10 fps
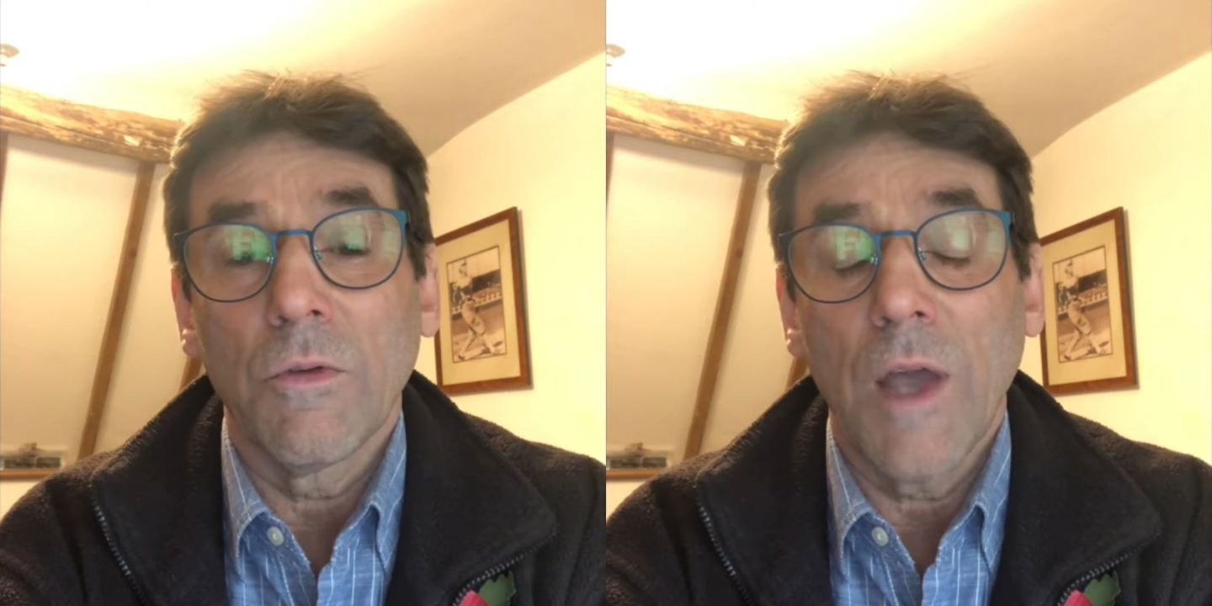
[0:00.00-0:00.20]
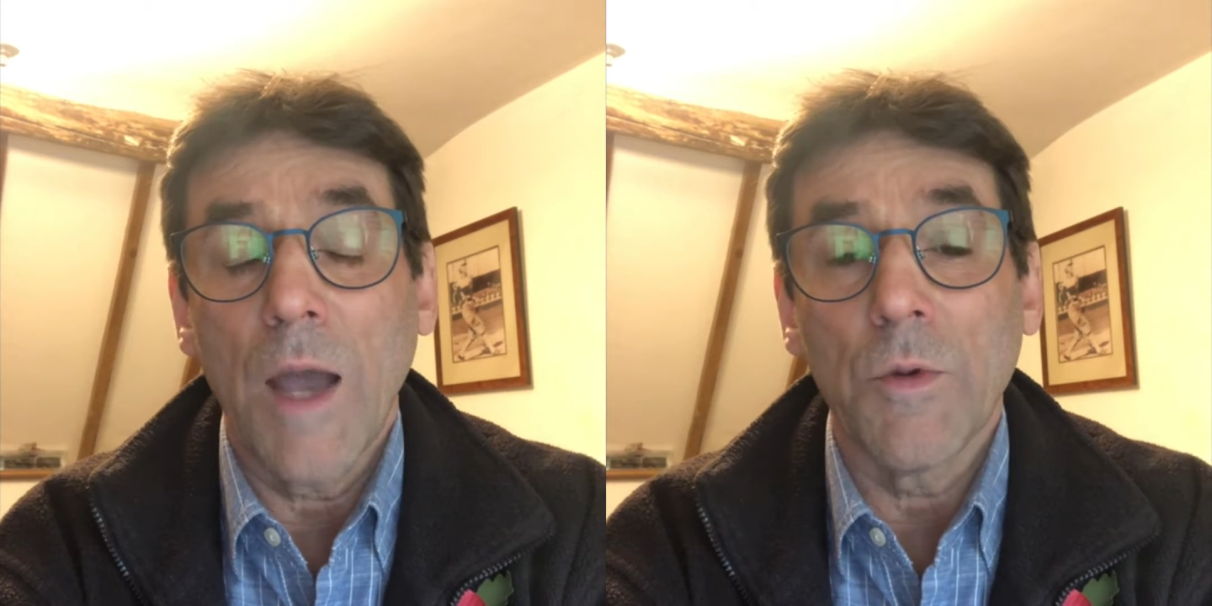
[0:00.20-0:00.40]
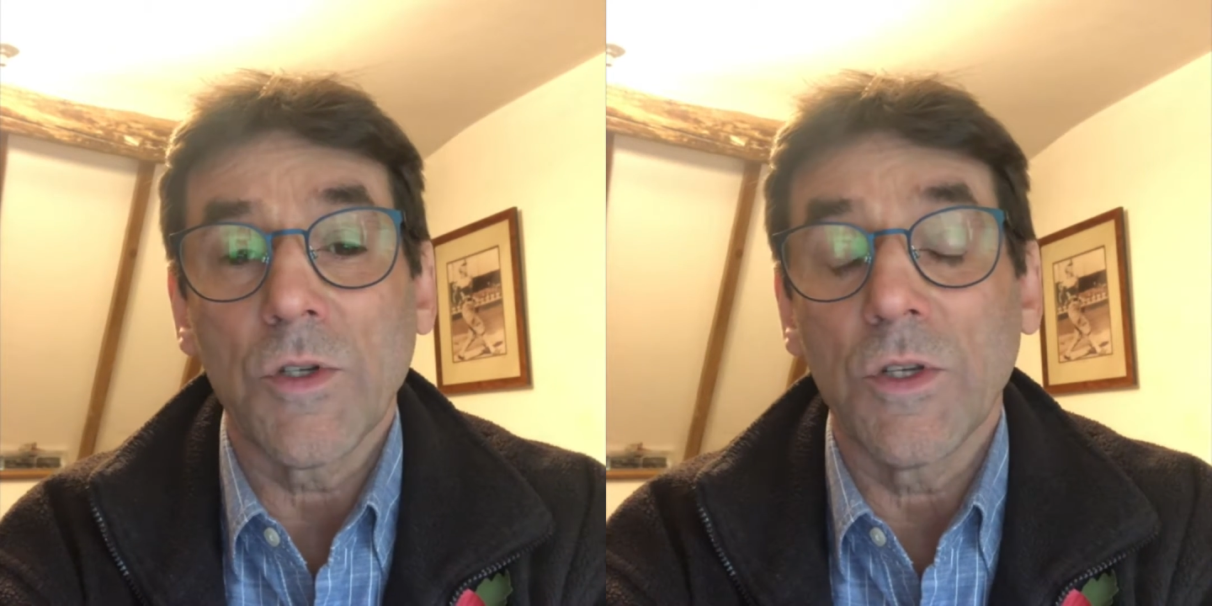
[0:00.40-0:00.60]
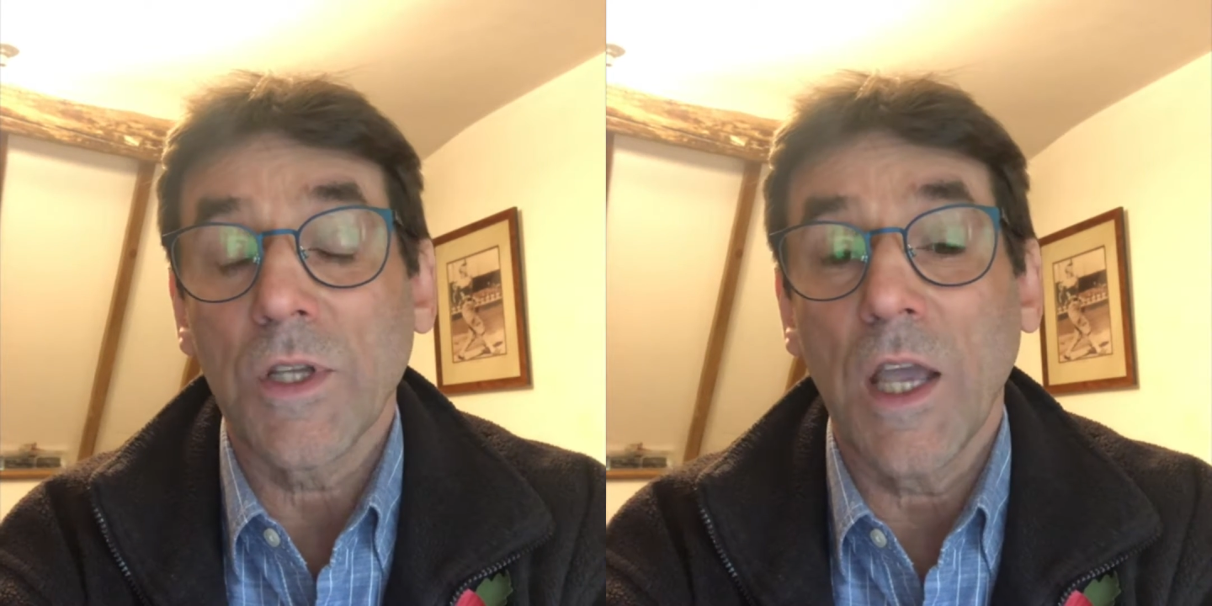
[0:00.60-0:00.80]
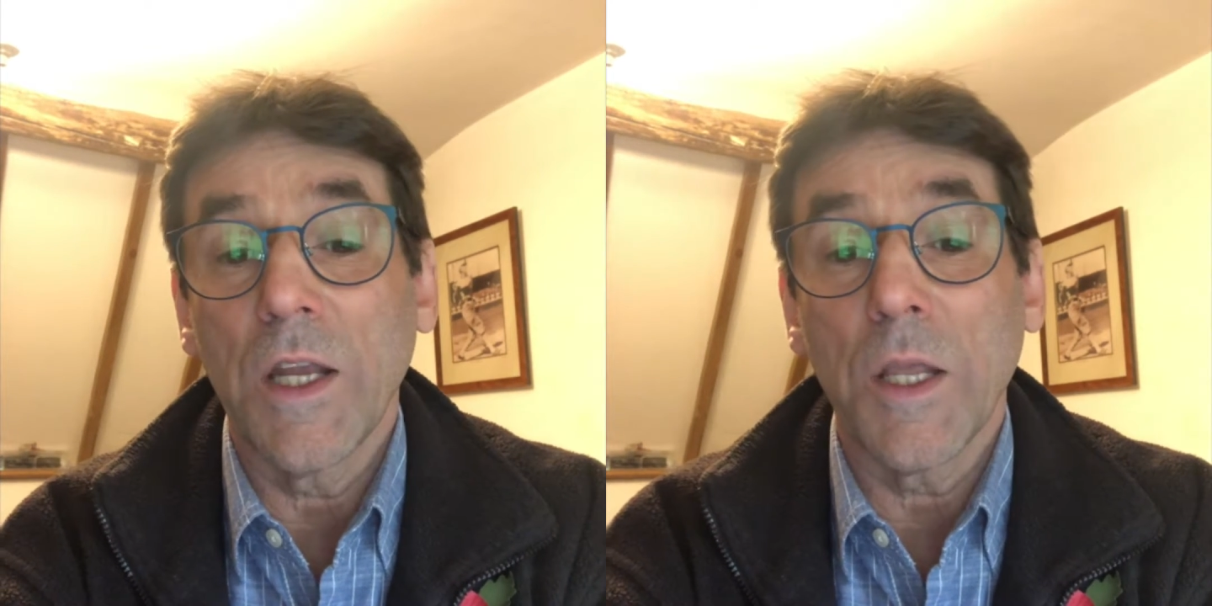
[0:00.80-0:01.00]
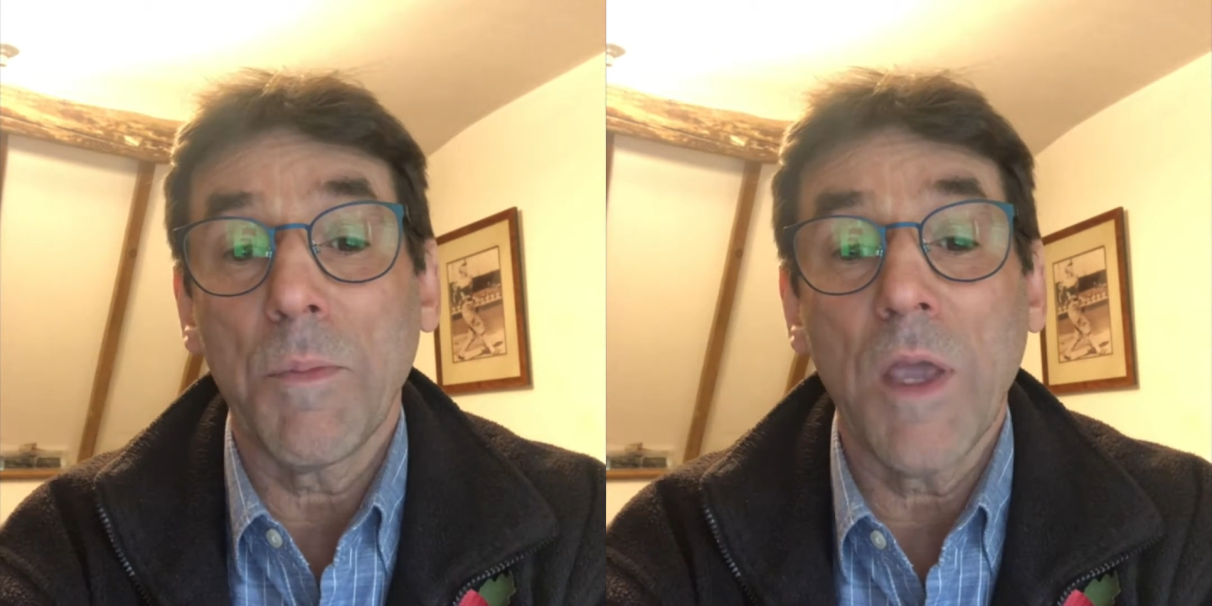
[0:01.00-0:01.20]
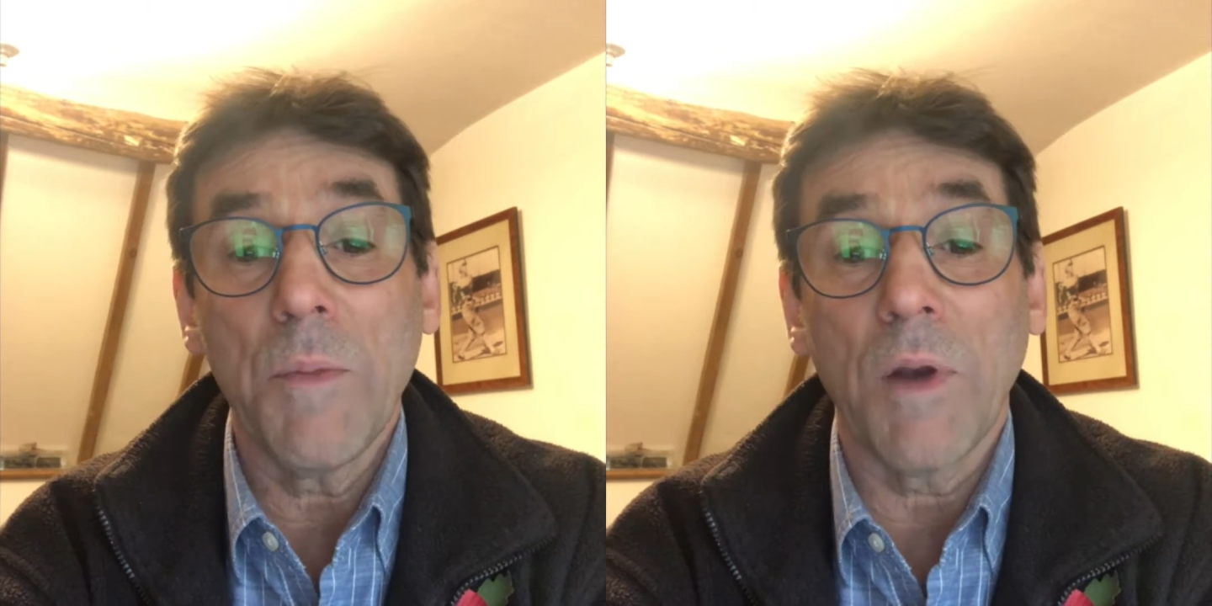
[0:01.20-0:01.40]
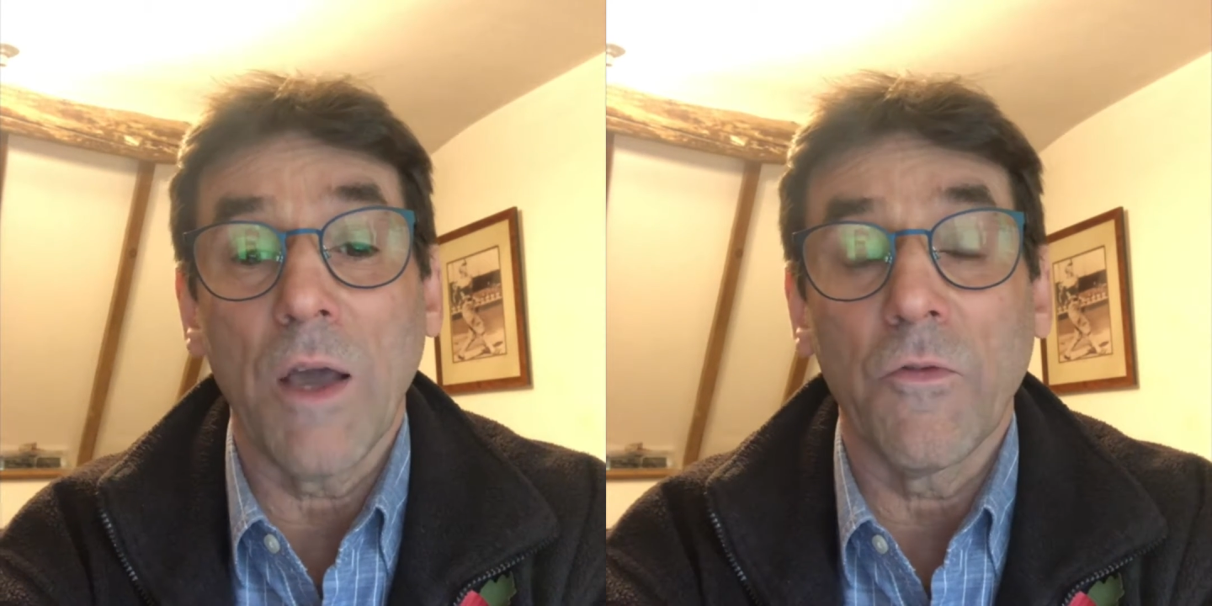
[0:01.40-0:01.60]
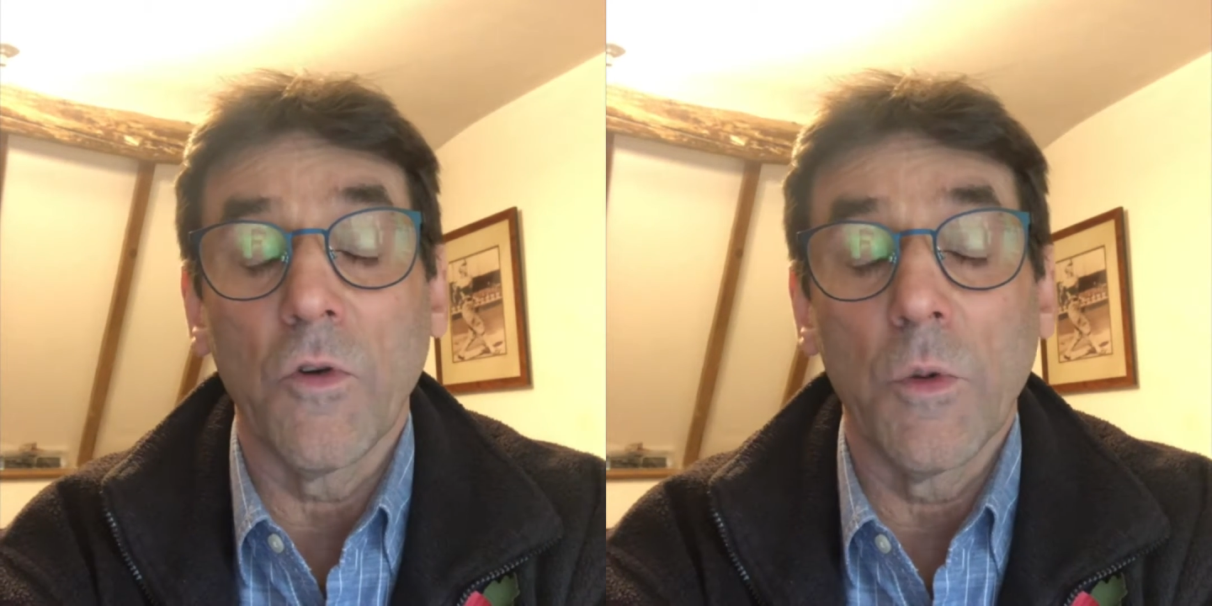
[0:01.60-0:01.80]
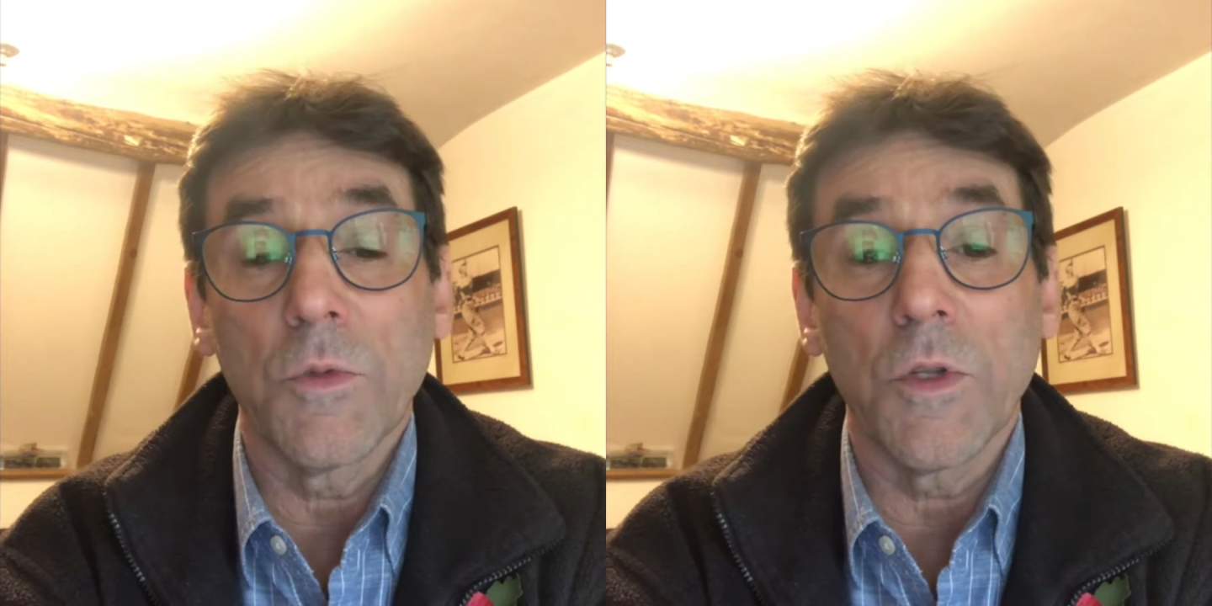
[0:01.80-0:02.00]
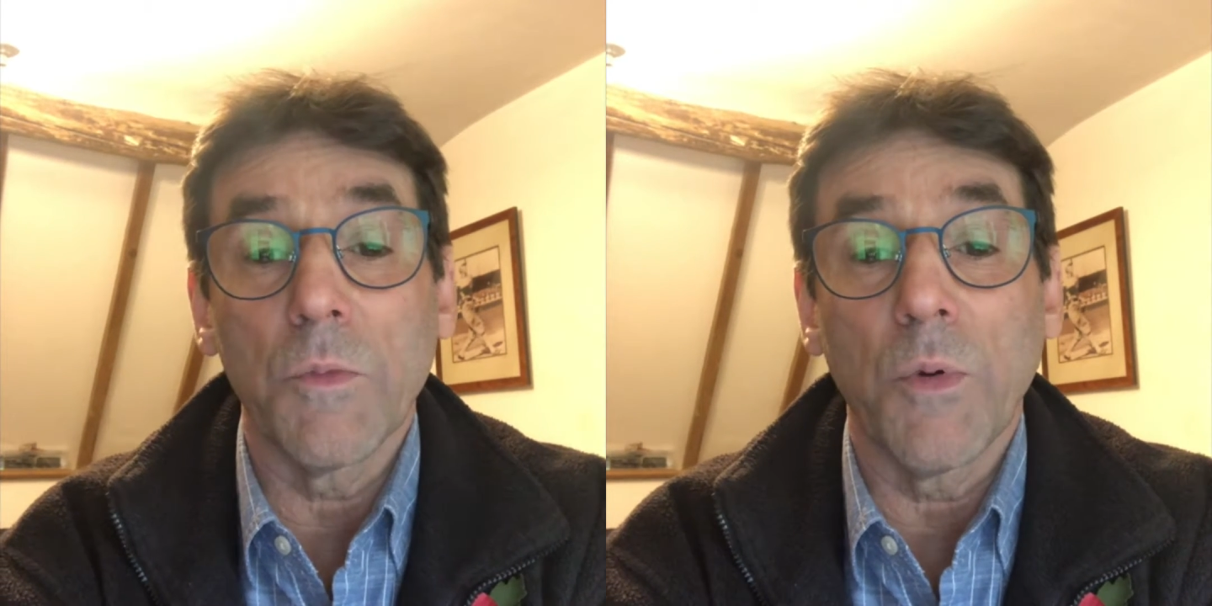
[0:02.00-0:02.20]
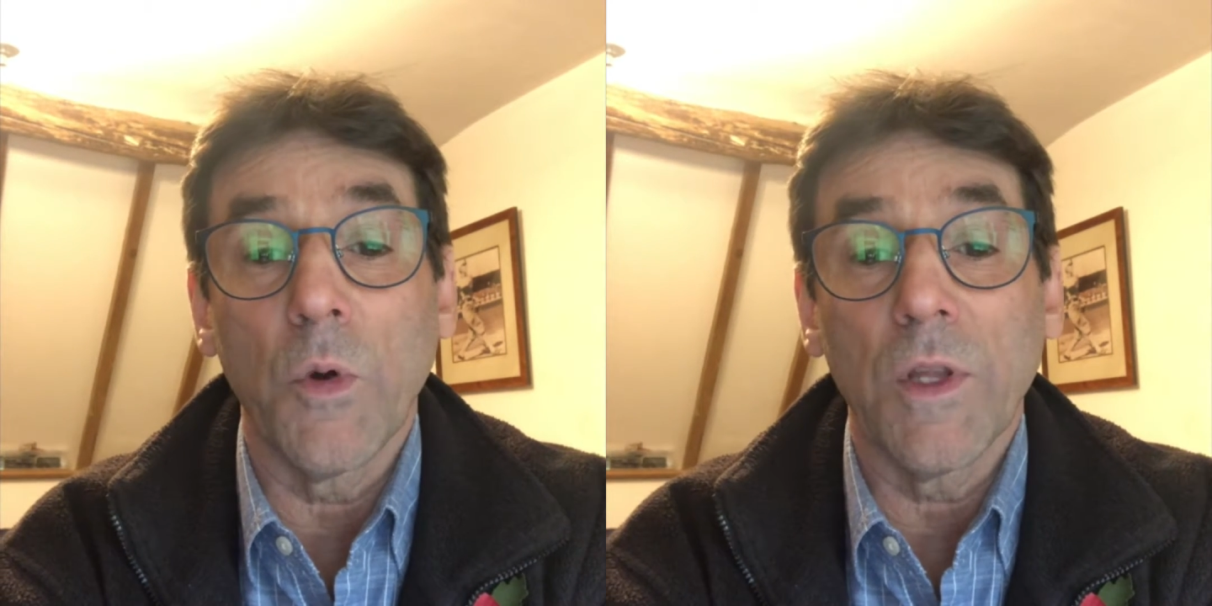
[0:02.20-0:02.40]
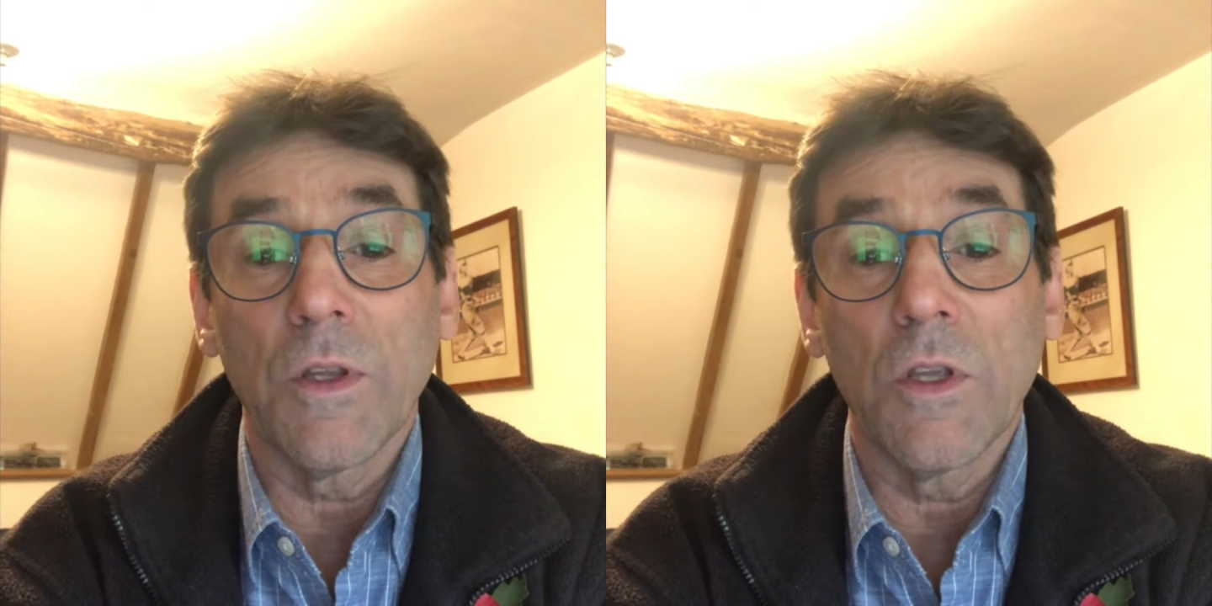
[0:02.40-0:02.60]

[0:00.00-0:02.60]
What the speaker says: Amazon's KDP platform to the point